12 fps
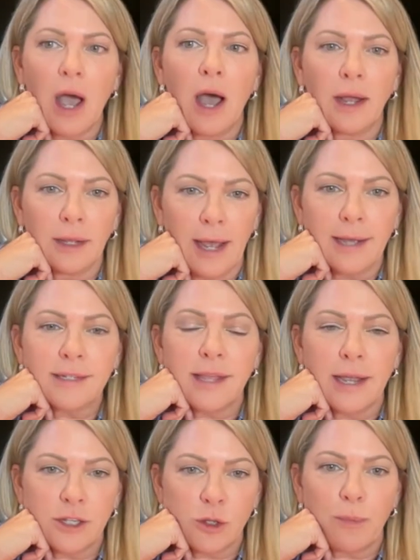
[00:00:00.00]
unless
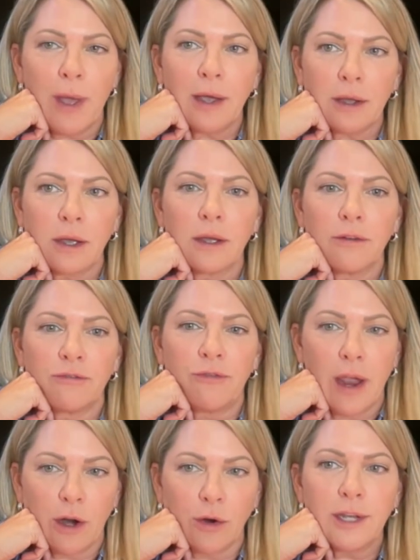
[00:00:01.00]
they spec
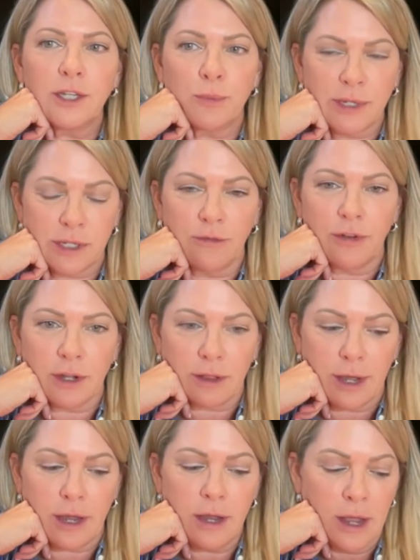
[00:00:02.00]
very
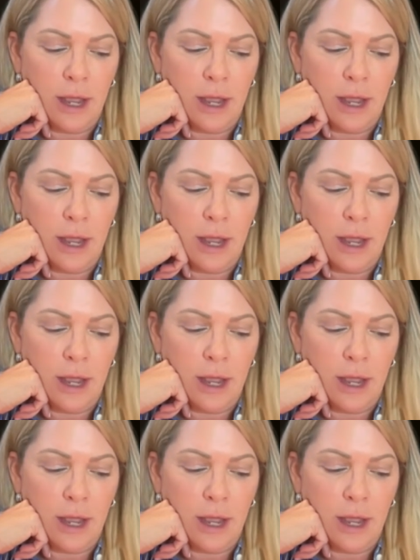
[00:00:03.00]
specifically.